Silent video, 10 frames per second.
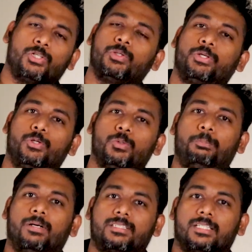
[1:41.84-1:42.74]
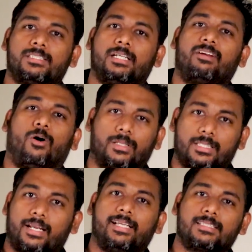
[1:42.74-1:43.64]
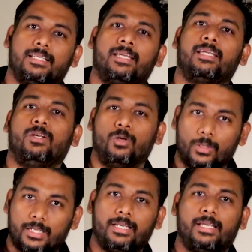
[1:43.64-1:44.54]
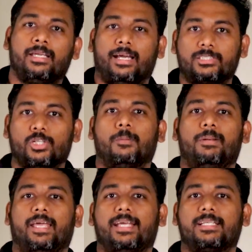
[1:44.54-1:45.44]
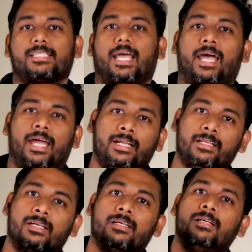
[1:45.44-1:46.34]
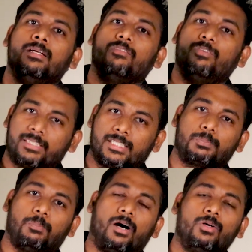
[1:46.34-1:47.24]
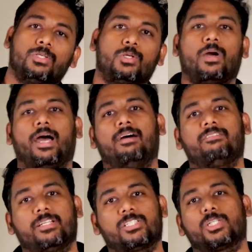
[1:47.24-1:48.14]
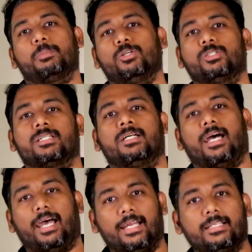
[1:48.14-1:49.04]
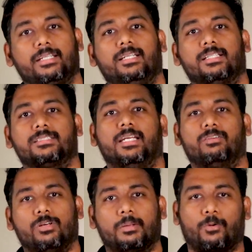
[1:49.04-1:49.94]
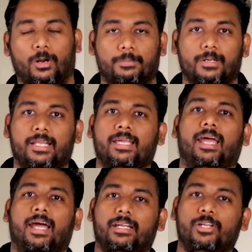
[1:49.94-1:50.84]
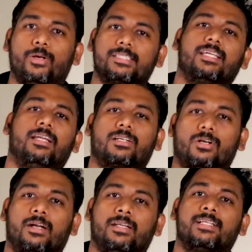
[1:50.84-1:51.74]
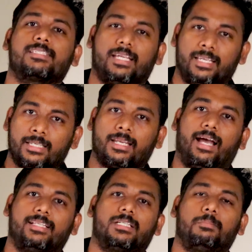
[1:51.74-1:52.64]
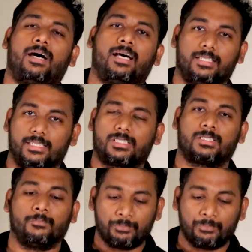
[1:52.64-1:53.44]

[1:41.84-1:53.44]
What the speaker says: you purchase it authorizedly locally at your place, and which is bound to have distributor and dealers network properly. And USK Electronics in Hyderabad is